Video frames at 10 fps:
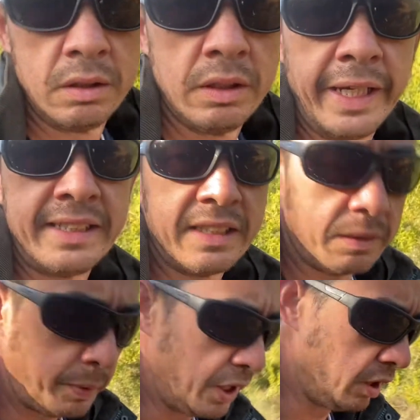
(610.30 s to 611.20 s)
It is
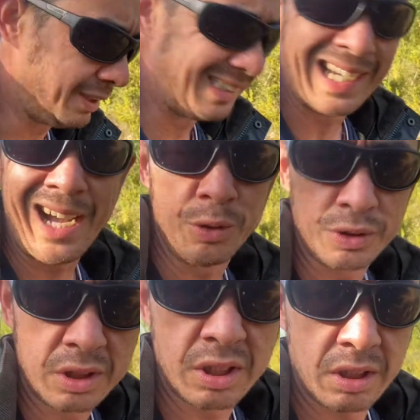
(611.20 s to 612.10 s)
beyond
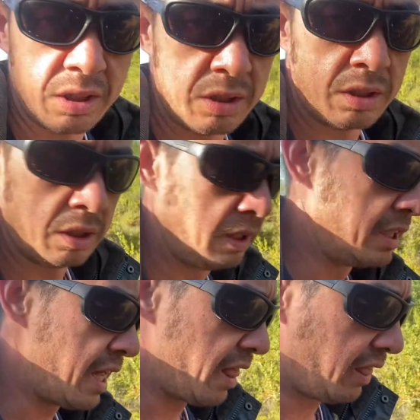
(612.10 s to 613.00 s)
doubt
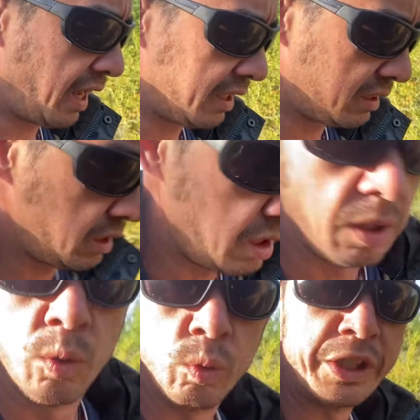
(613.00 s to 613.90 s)
that
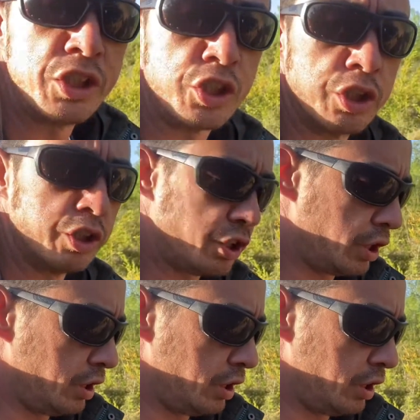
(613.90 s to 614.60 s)
we should